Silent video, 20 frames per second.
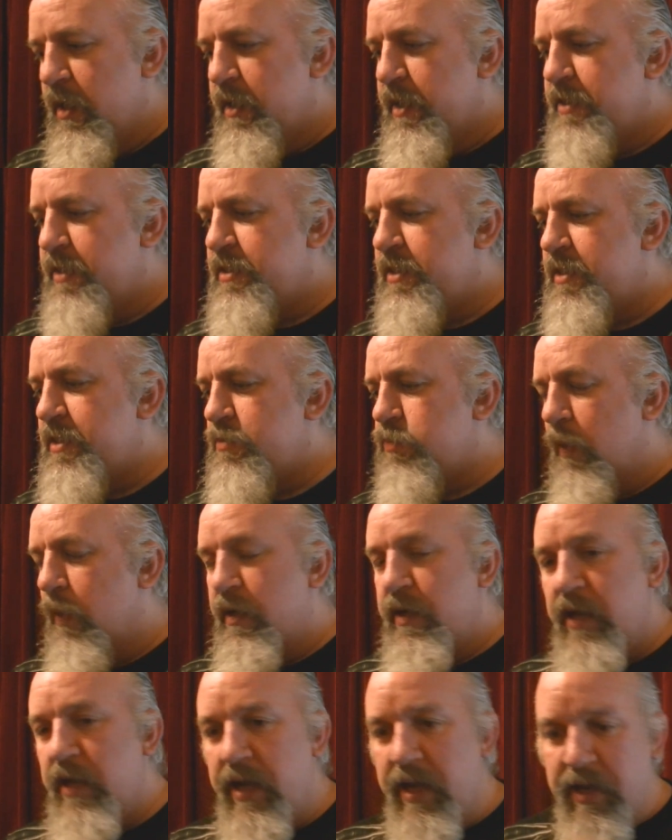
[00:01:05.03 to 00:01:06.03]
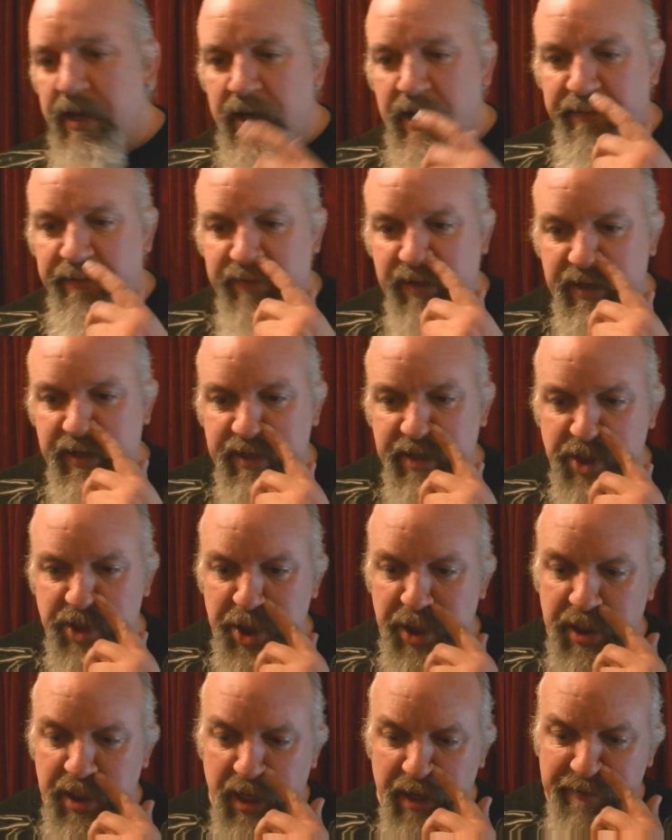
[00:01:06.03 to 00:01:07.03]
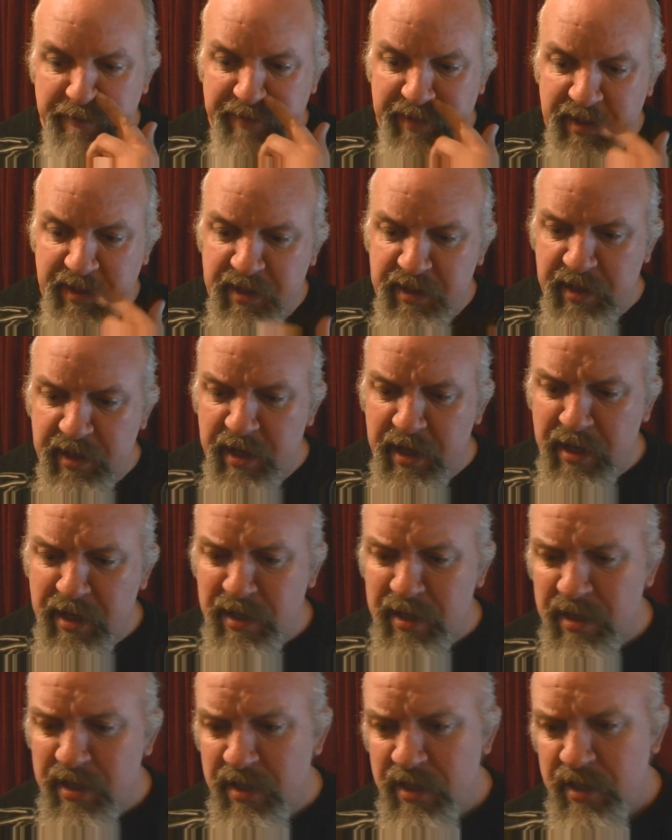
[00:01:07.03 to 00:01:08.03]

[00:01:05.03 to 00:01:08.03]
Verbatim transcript: this is one that our lovely Dishy David did